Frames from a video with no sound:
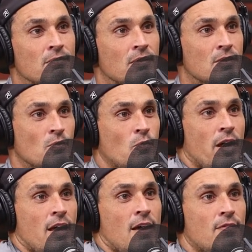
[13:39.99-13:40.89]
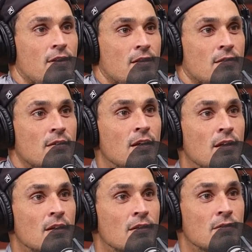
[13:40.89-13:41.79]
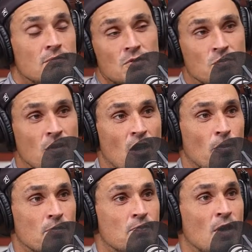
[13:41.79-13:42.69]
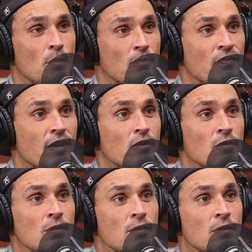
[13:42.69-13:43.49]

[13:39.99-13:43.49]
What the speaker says: it's way heavy and just help him fail?